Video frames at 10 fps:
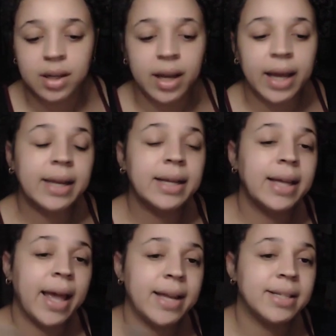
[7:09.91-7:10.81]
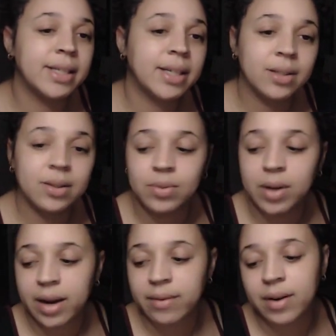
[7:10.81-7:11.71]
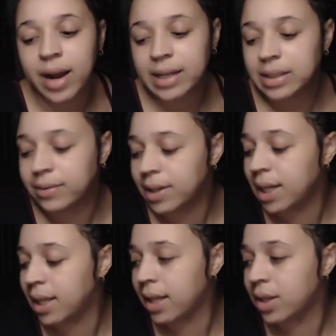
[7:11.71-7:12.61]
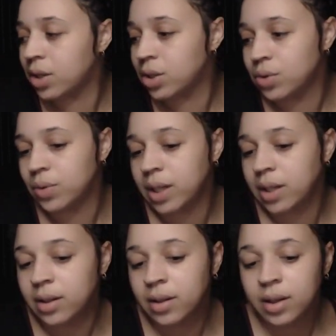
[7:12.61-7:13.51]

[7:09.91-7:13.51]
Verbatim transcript: and engaging in whatever activity that they're doing.